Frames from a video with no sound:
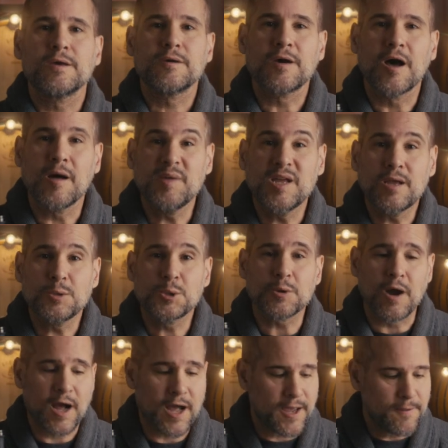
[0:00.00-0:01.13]
come in and
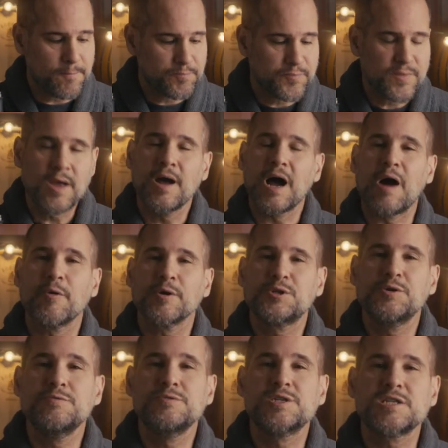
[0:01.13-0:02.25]
try our
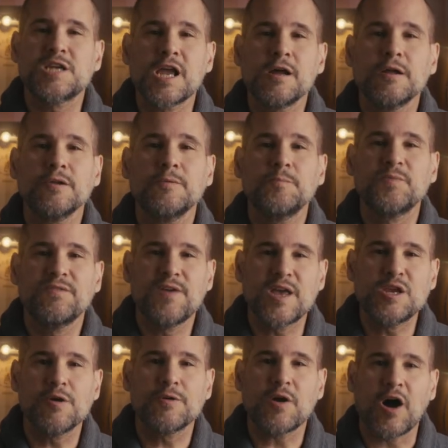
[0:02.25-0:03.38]
2 single
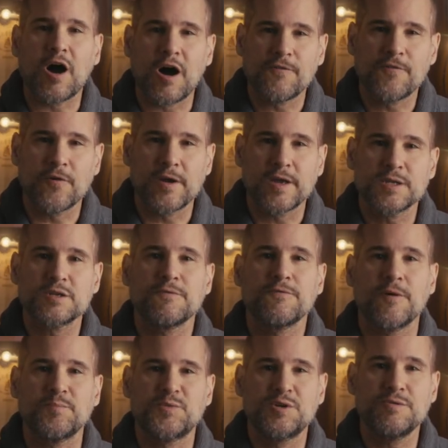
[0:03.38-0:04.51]
vineyard offerings
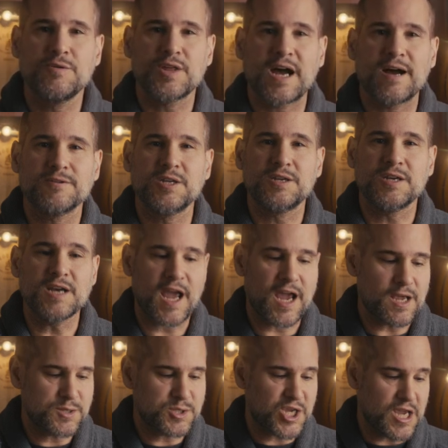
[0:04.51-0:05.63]
from
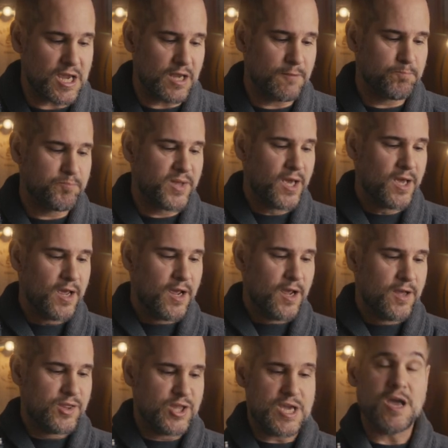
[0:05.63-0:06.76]
2018,
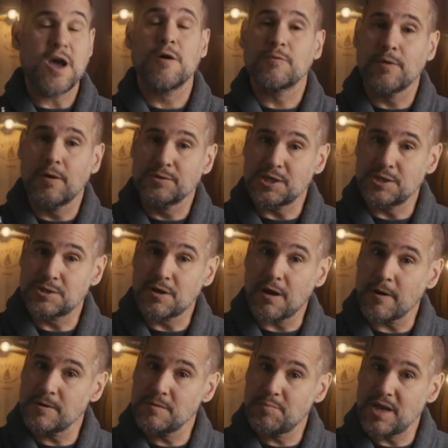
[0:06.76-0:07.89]
the Rosie's
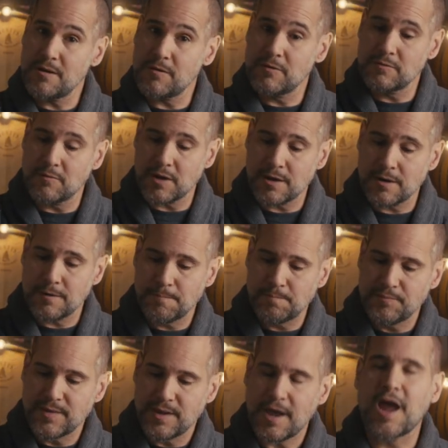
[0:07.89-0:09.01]
Garden Pinot Noir
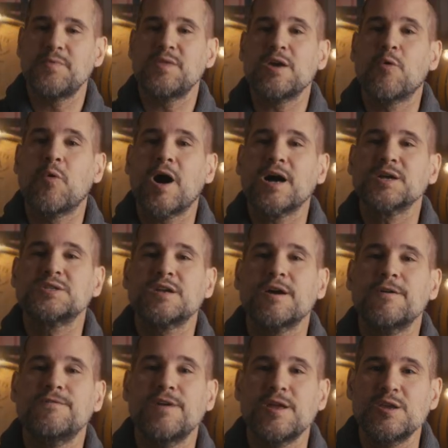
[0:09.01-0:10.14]
and the Quast
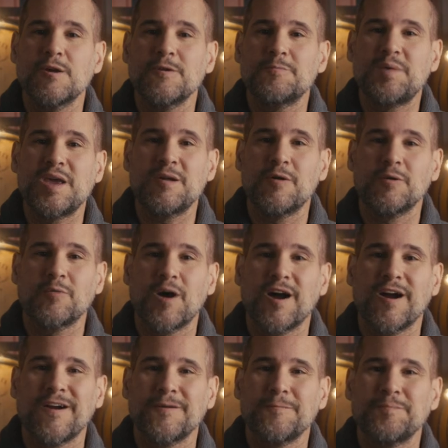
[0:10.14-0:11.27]
Vineyard Pinot
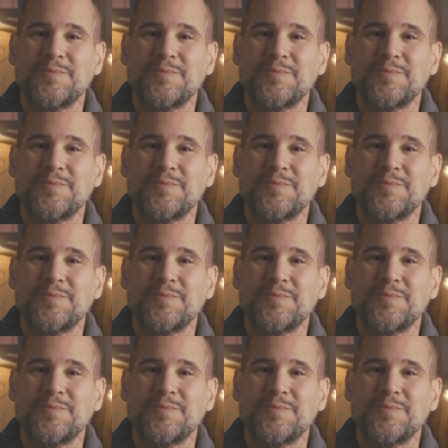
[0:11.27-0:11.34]
Noir.